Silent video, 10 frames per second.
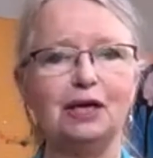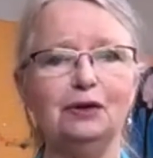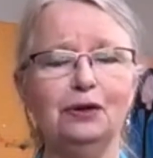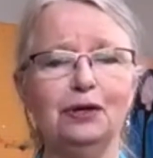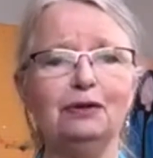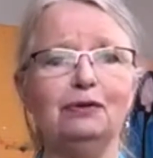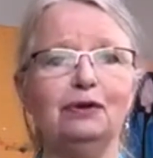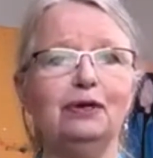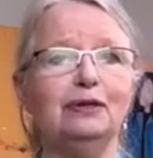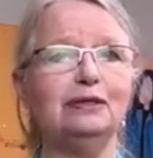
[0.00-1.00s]
look
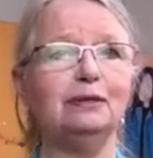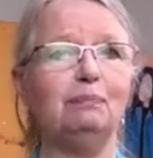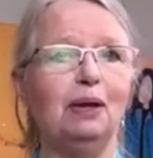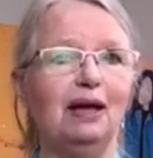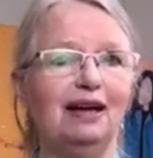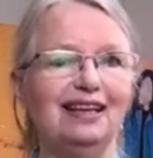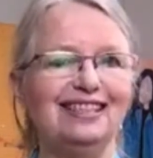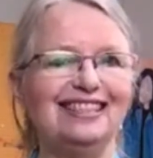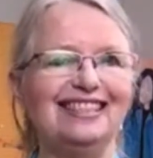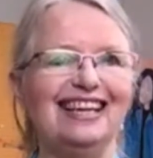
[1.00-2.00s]
through your
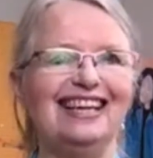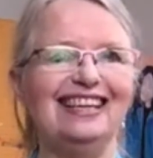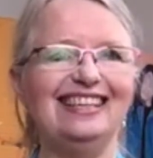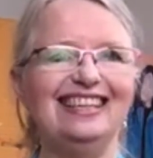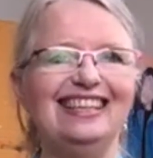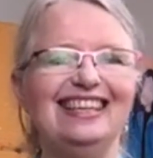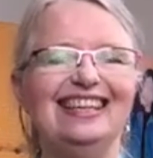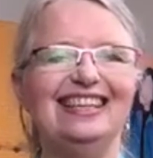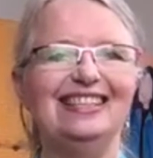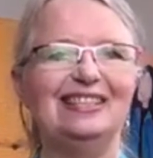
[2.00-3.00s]
supplies and
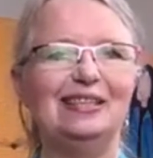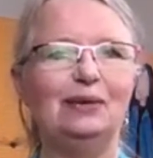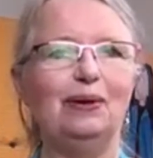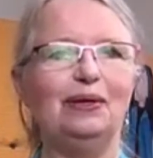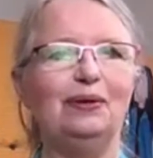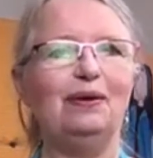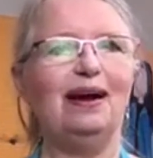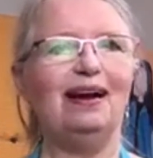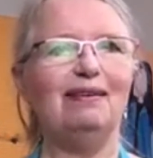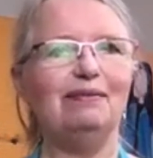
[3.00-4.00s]
see what you
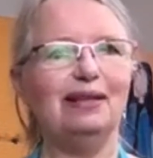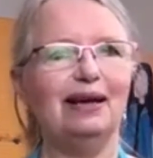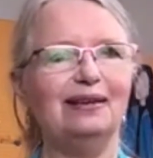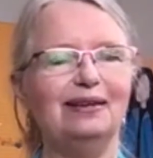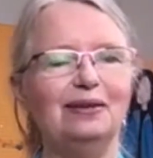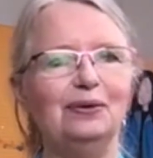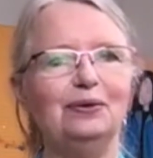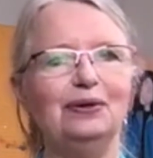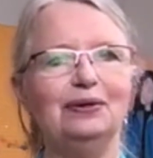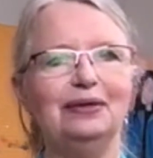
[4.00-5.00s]
have that
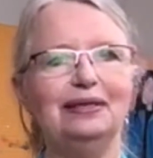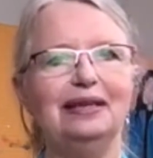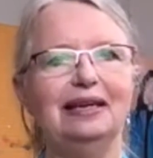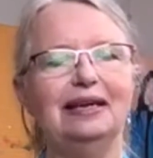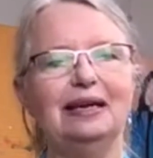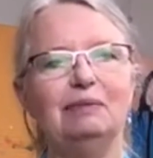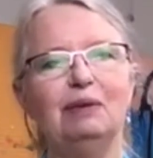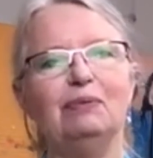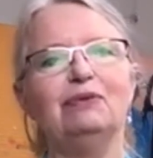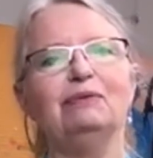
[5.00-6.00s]
you could come
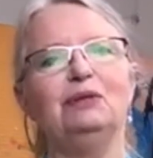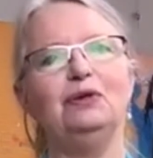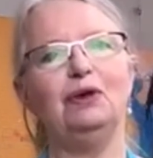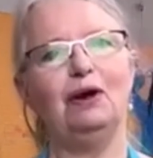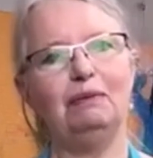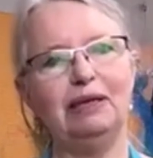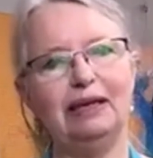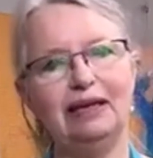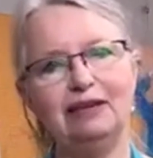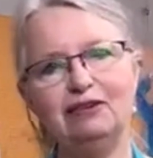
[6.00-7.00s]
up with some new
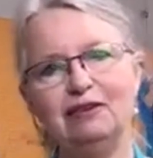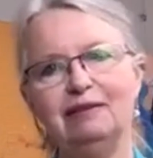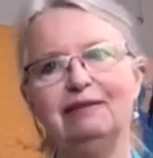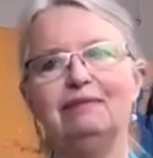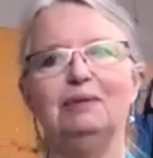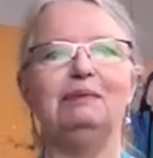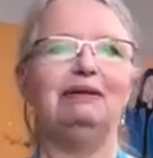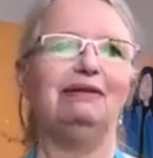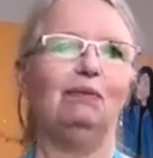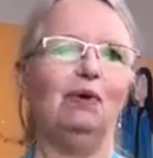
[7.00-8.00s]
combinations,
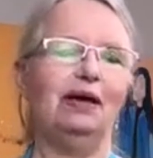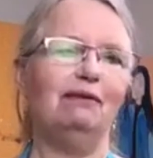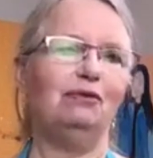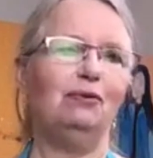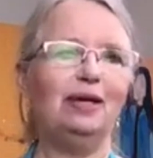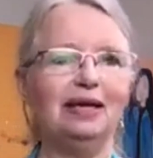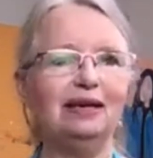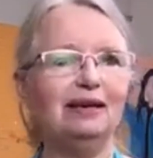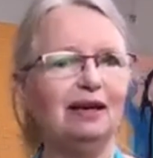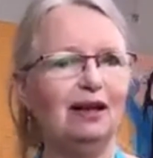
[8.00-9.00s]
maybe some way of
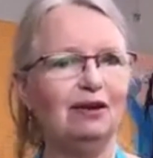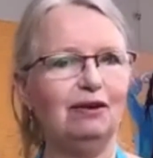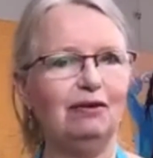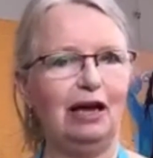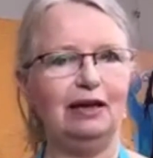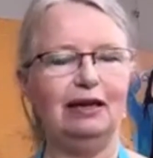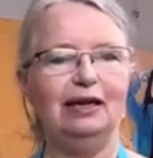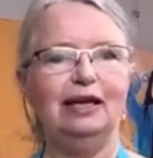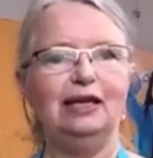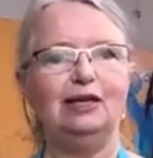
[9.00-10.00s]
tweaking a color that
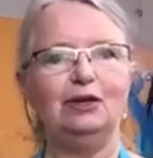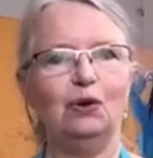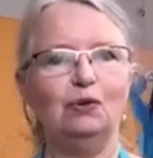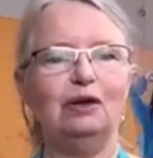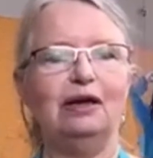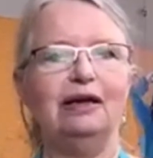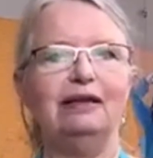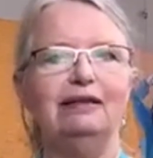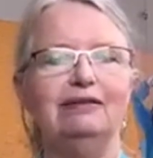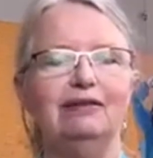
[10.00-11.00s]
you don't
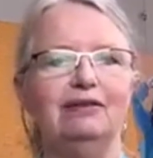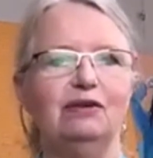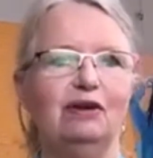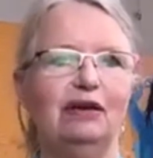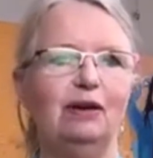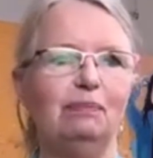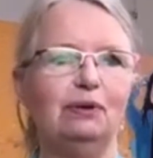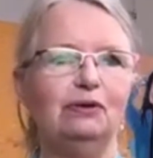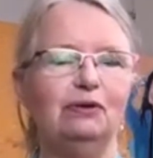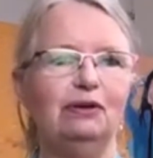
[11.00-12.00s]
like. This is a great
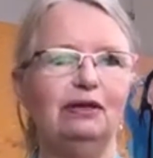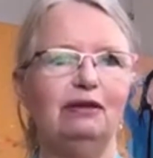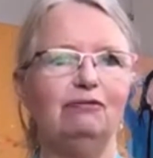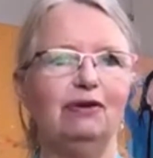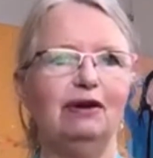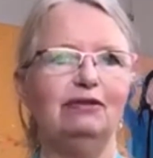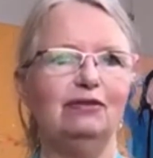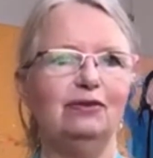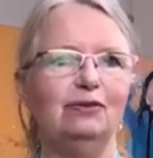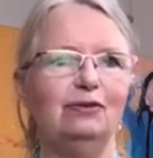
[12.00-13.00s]
opportunity for
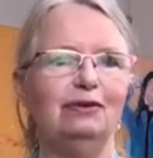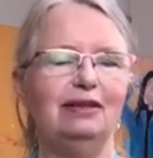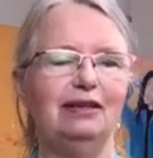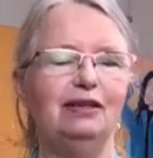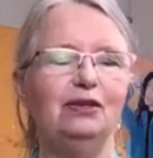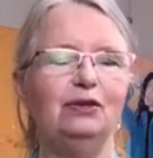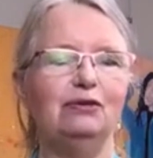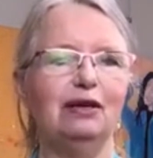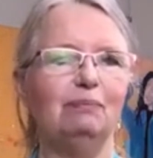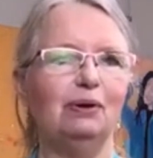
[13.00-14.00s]
us to
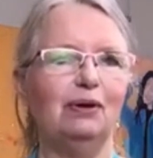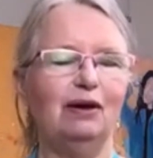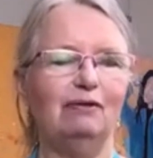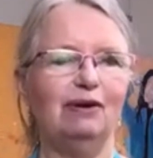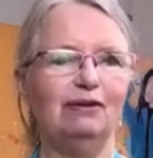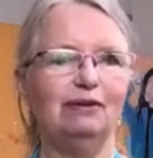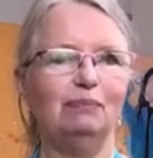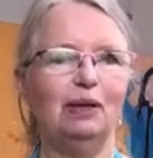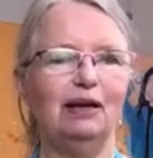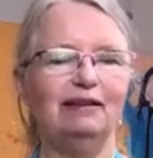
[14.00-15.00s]
use up a lot of our
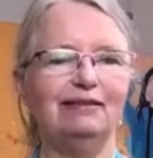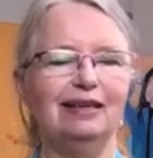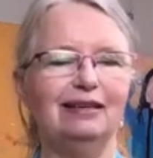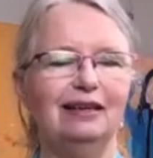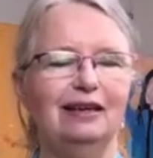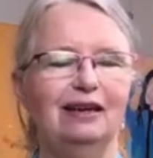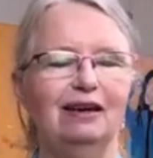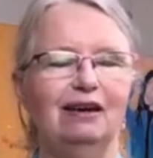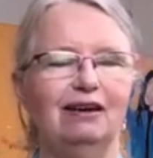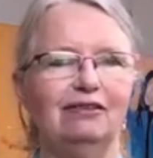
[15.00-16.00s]
supplies that
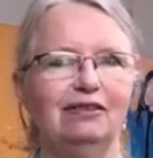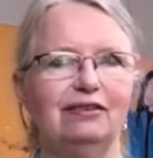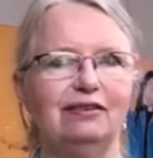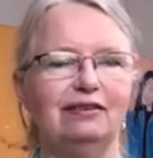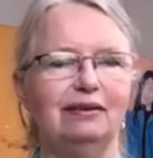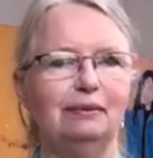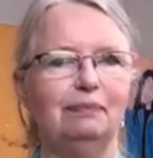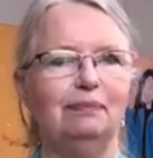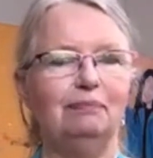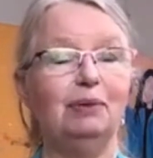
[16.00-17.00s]
are just
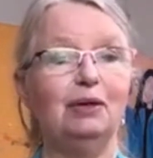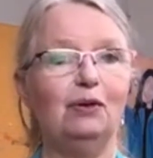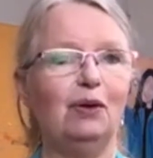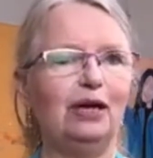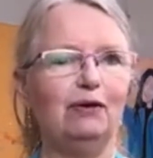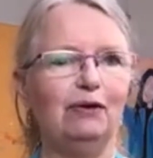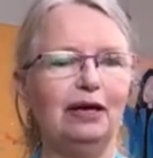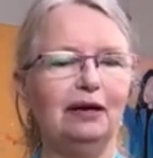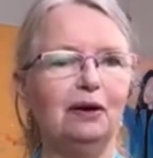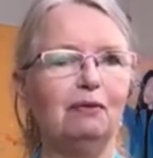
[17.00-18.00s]
been
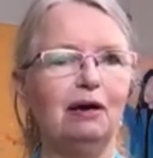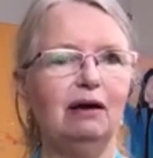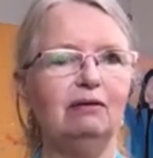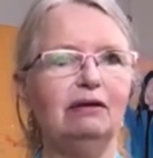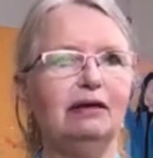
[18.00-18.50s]
loitering around